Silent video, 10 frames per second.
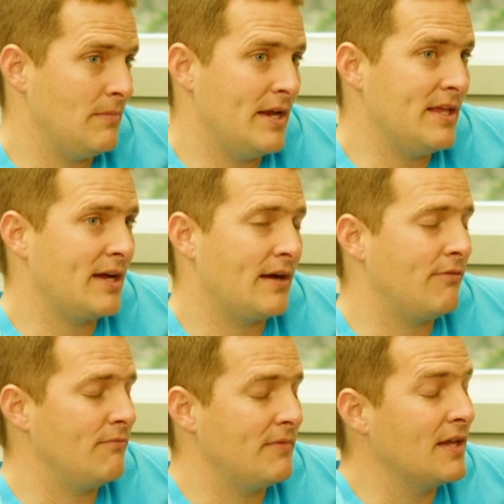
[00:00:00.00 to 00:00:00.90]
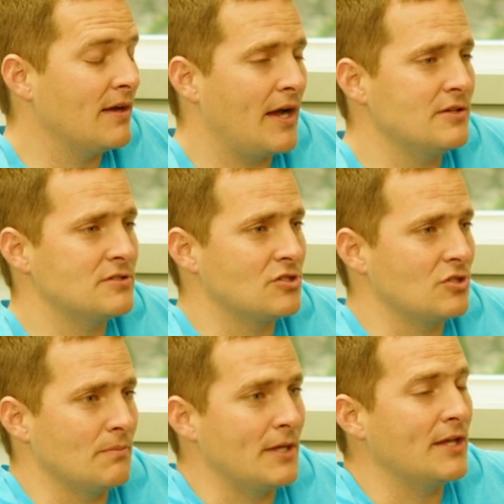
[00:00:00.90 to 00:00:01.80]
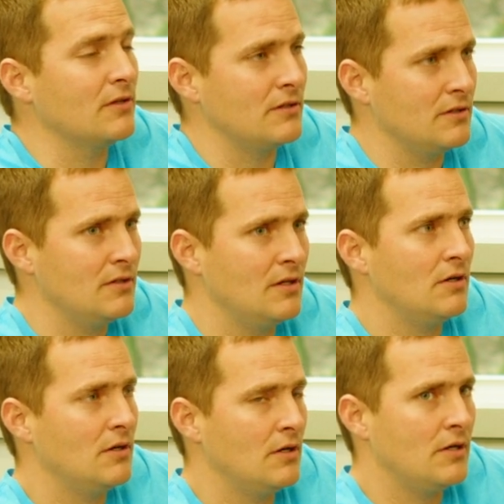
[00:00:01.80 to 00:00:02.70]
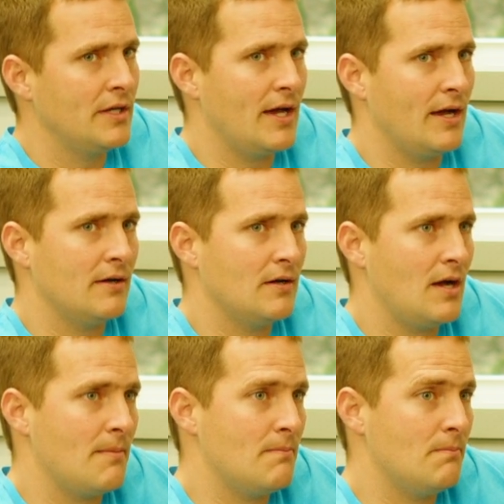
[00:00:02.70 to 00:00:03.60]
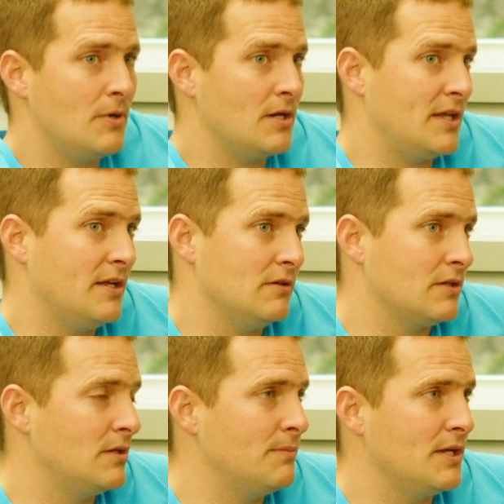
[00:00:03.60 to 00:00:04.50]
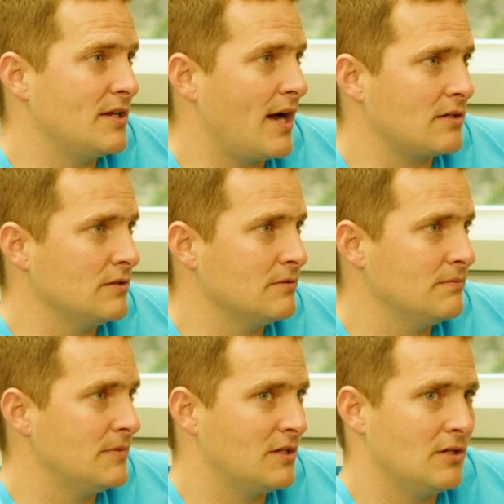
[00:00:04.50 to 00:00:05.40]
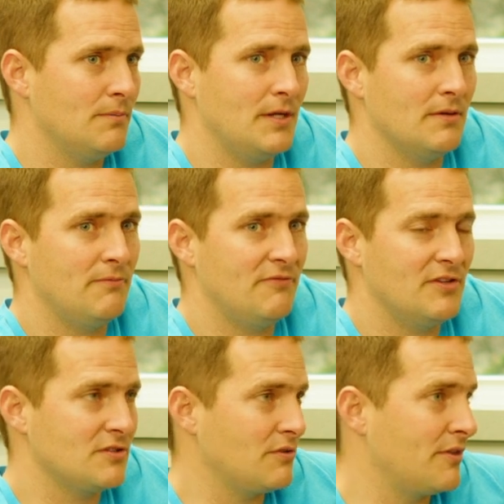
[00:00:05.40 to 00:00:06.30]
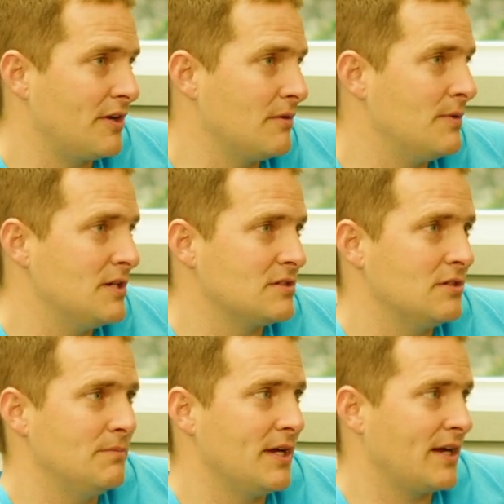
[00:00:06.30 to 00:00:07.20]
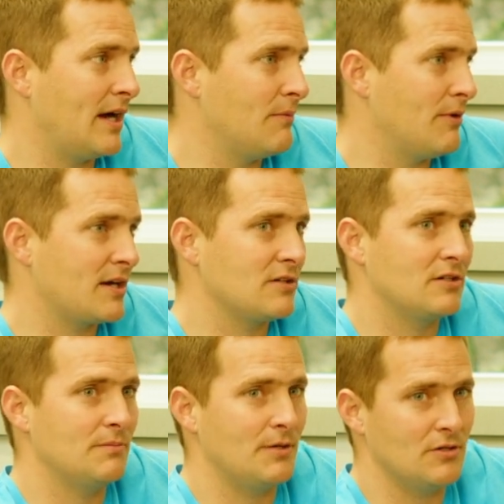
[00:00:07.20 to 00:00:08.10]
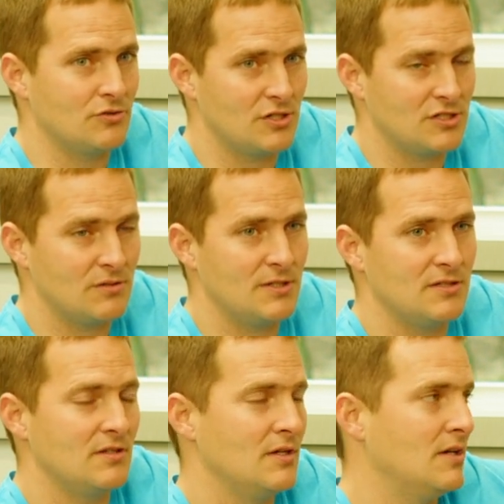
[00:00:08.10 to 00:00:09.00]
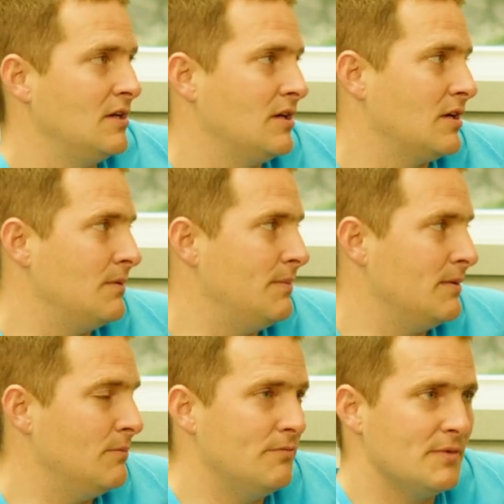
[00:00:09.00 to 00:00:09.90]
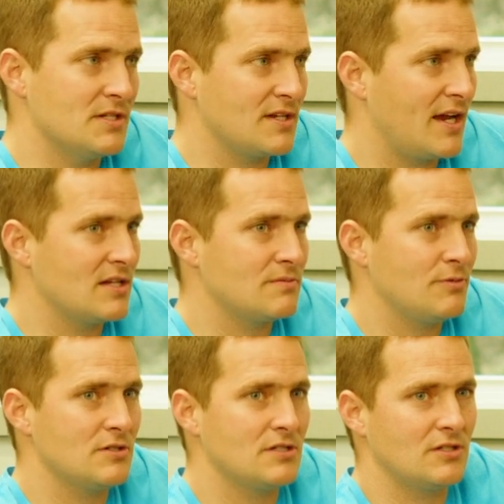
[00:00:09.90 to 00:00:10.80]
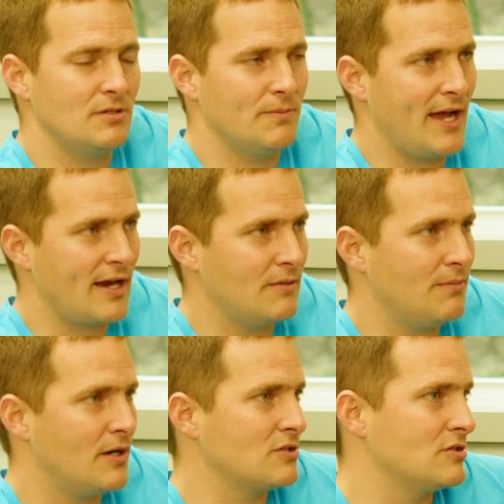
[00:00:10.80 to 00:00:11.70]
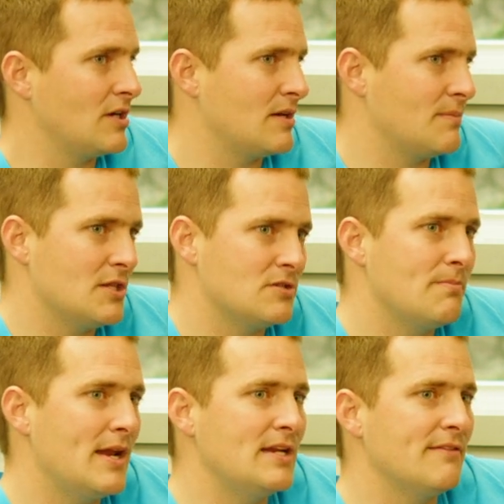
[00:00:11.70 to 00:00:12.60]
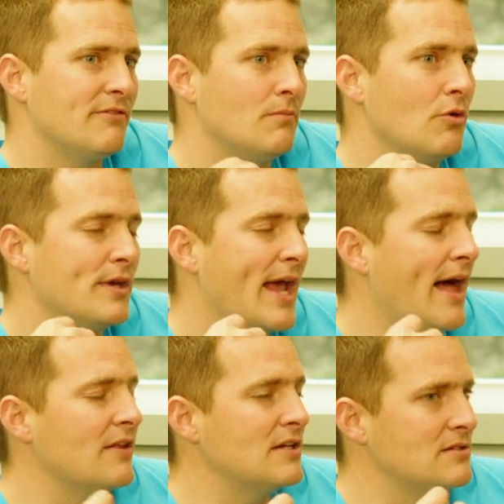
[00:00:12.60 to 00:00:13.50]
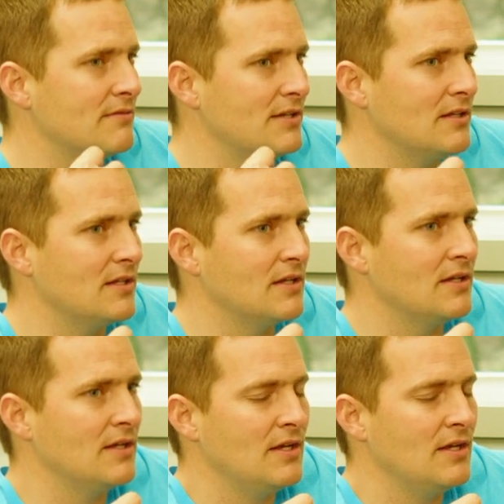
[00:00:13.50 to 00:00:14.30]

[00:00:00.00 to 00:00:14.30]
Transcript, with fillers: any kind of, I use the term healer. Healer. Yeah. Mm-hmm. Um, but a healer could be a doctor. It could be a physical therapist, could be a chiropractor, could be a nutritionist, could be a movement science person, could be acupuncture. I mean, there's many different modalities of healing,